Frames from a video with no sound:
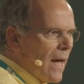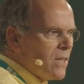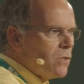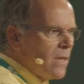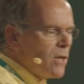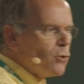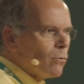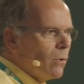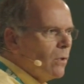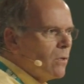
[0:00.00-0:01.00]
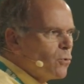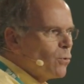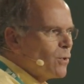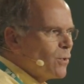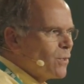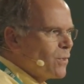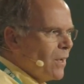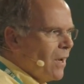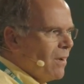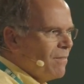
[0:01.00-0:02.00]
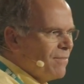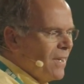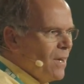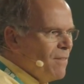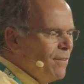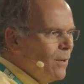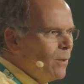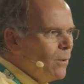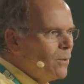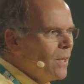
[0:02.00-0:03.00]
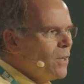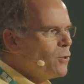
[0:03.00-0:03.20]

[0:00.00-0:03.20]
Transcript: last natural sources of food,